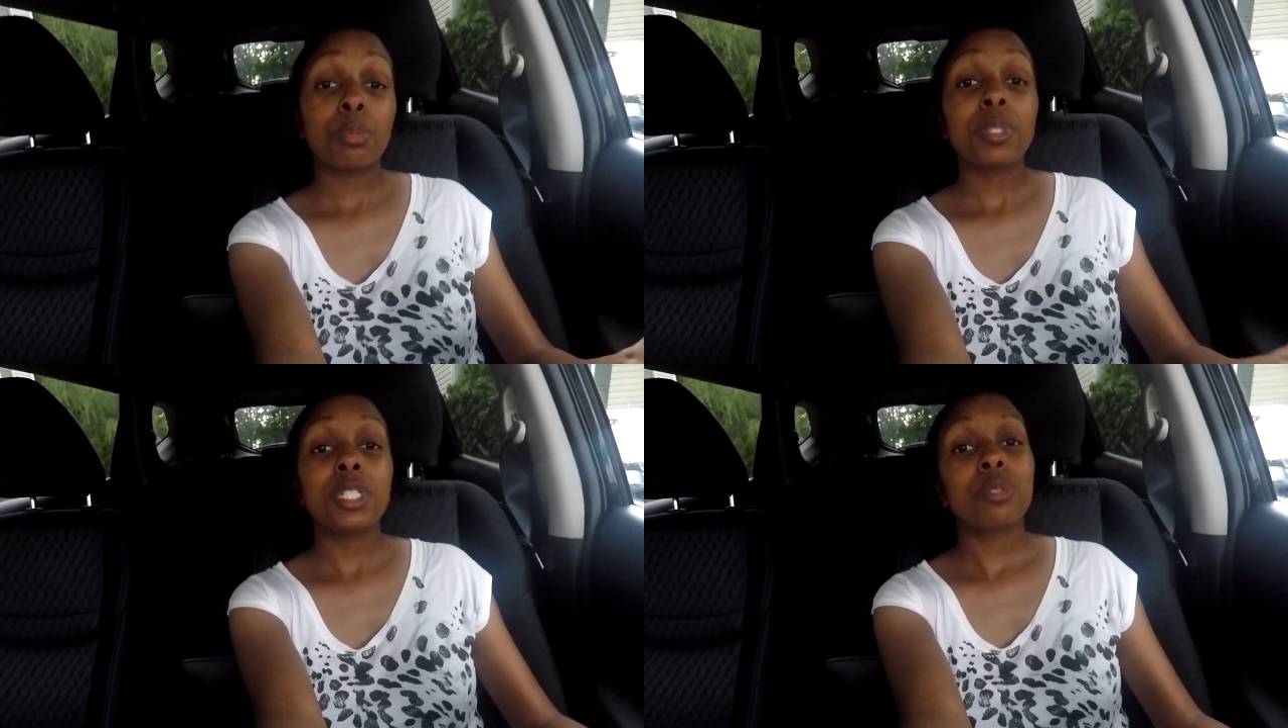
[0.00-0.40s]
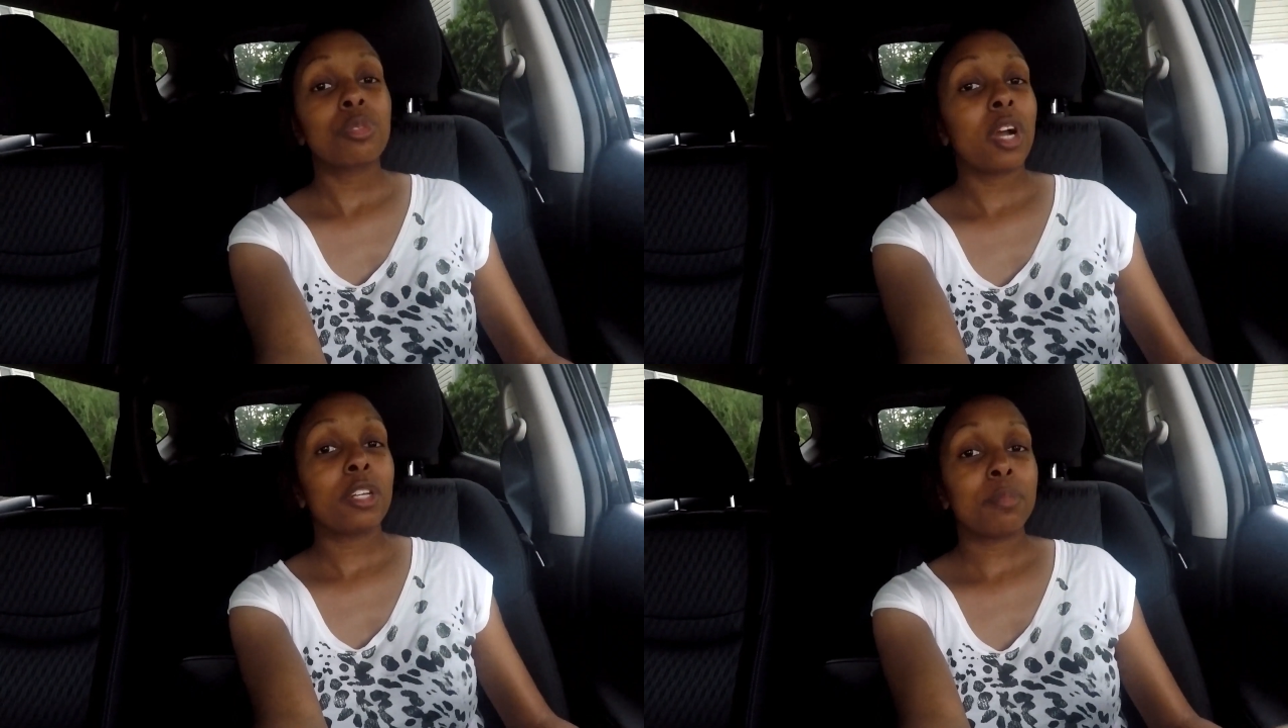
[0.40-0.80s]
please
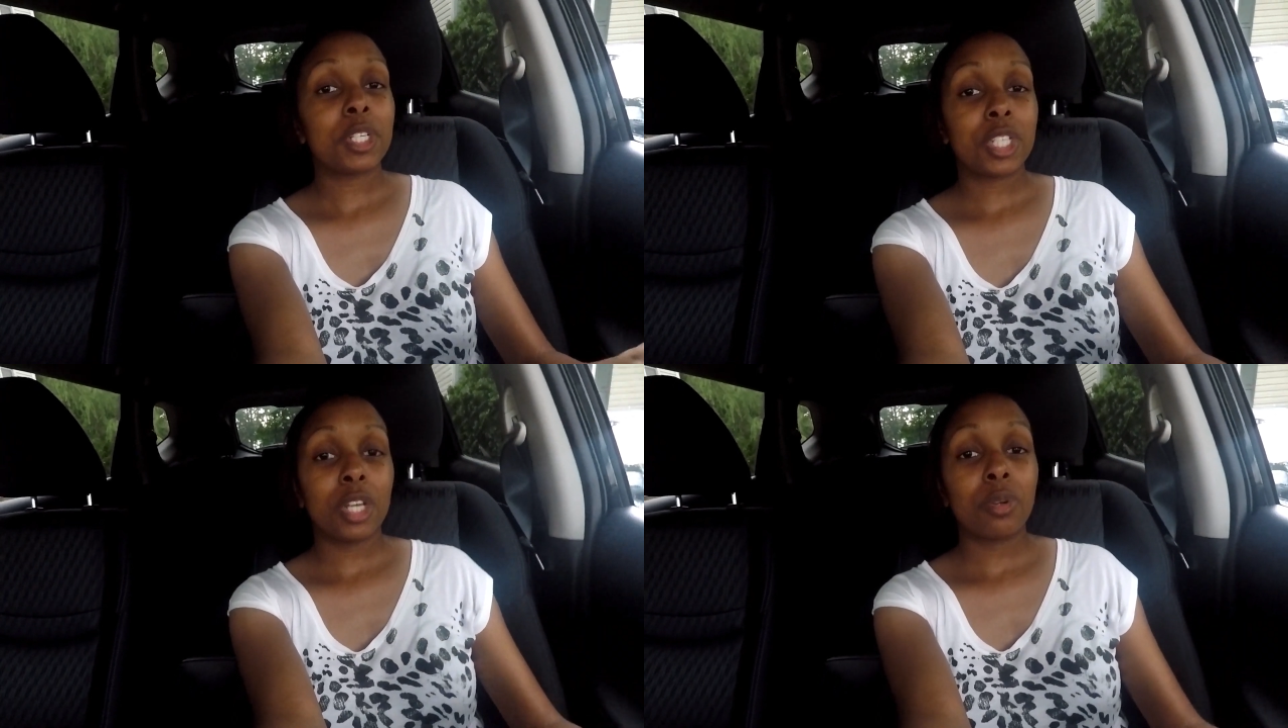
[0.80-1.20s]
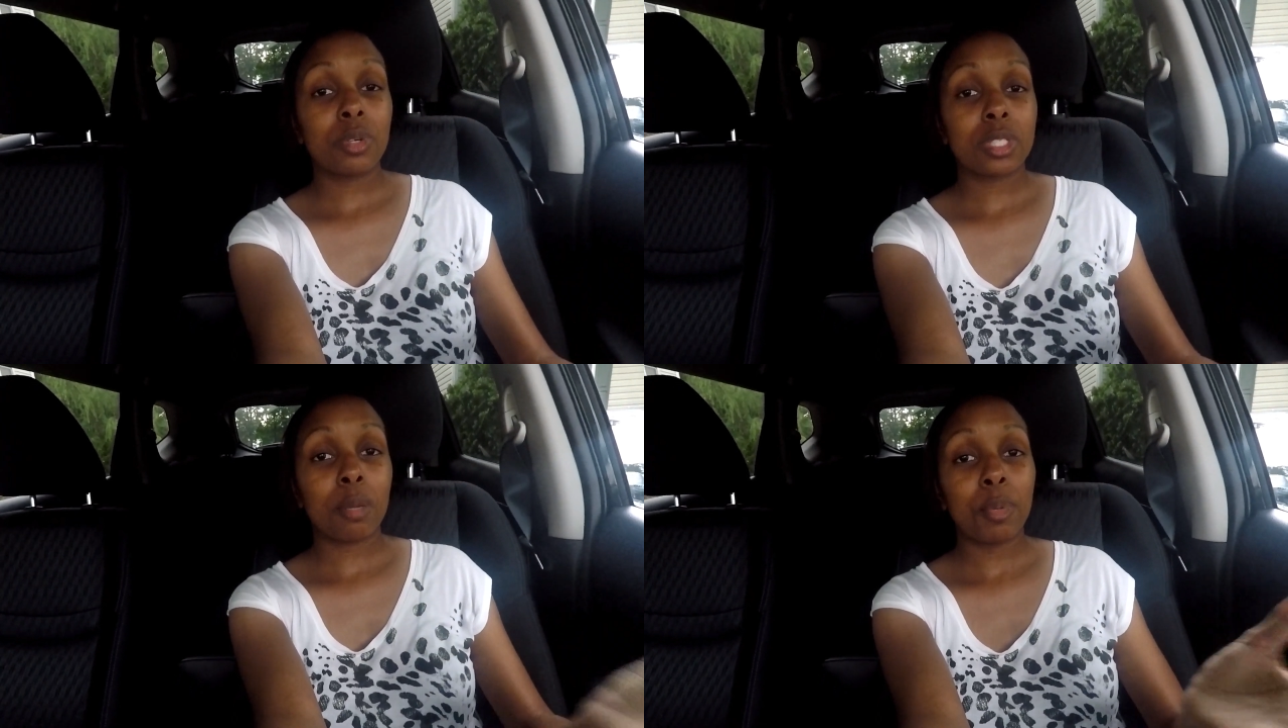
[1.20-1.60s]
subscribe to my channel
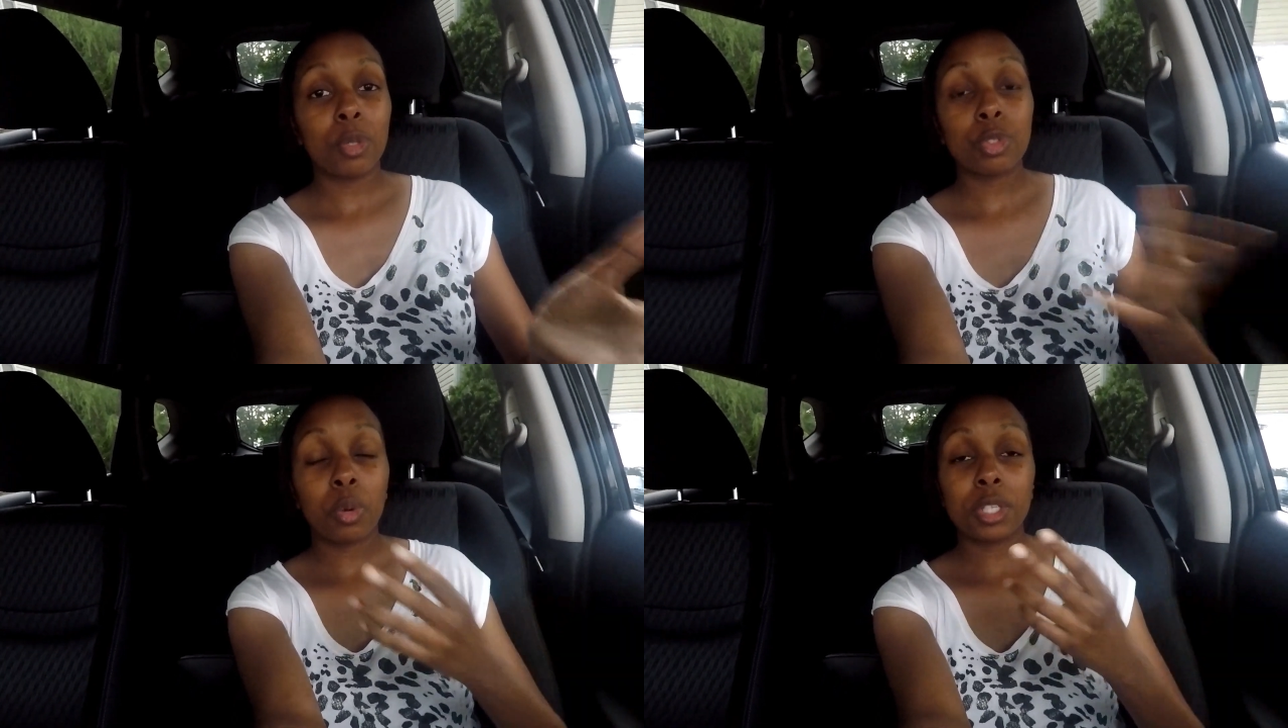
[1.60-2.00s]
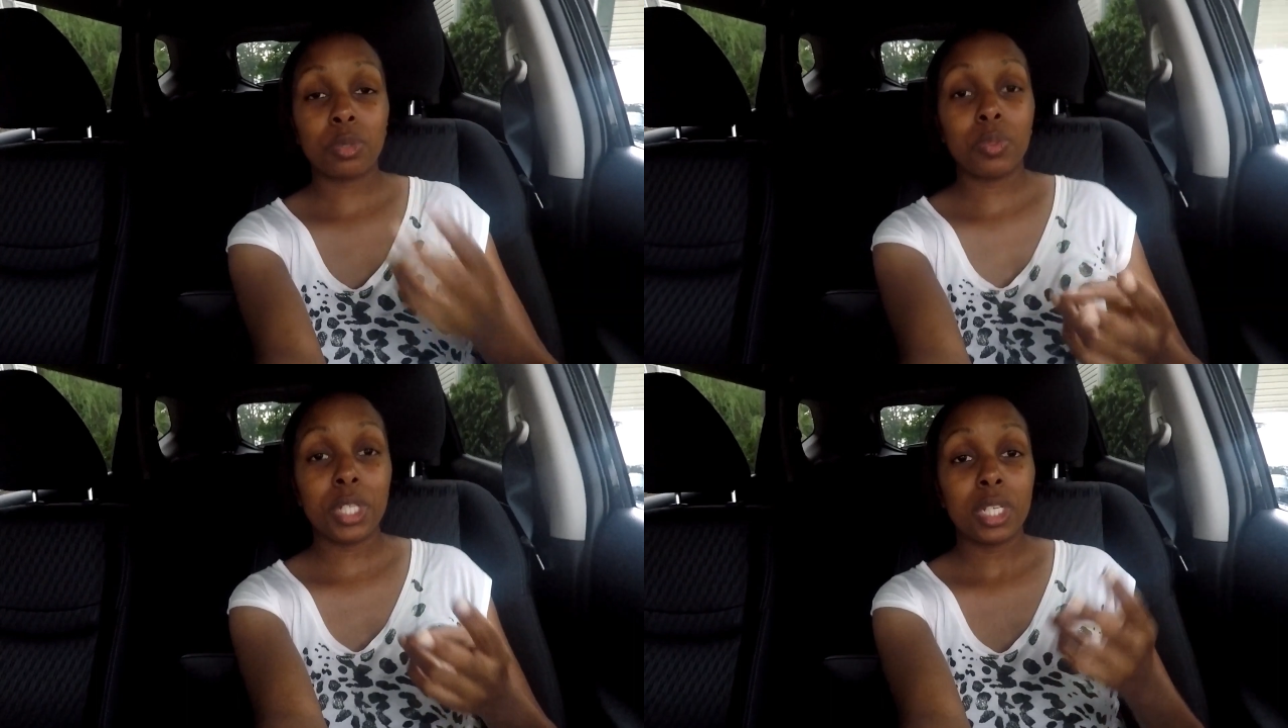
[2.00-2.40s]
because I post twice
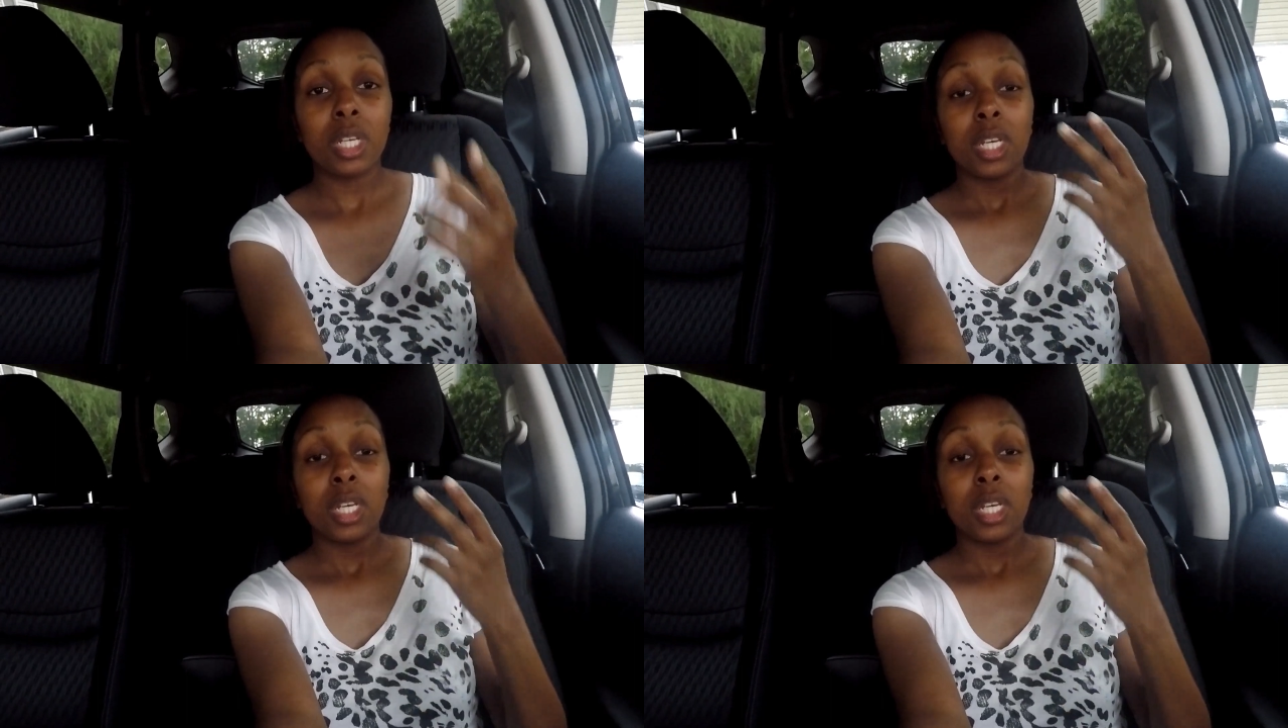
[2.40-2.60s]
a week,